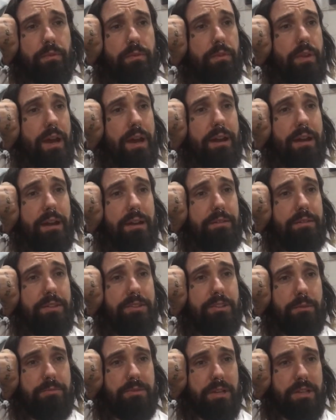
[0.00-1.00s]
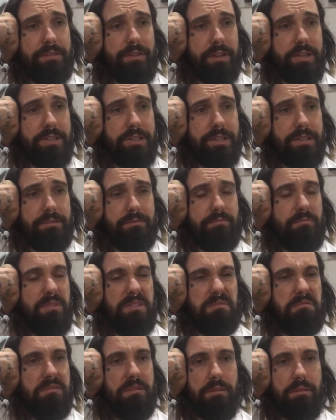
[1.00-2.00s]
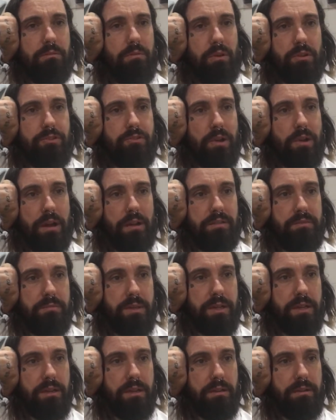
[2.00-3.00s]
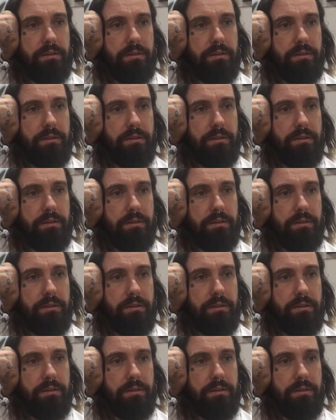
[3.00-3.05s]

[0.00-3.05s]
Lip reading: the job satisfaction is what drives me.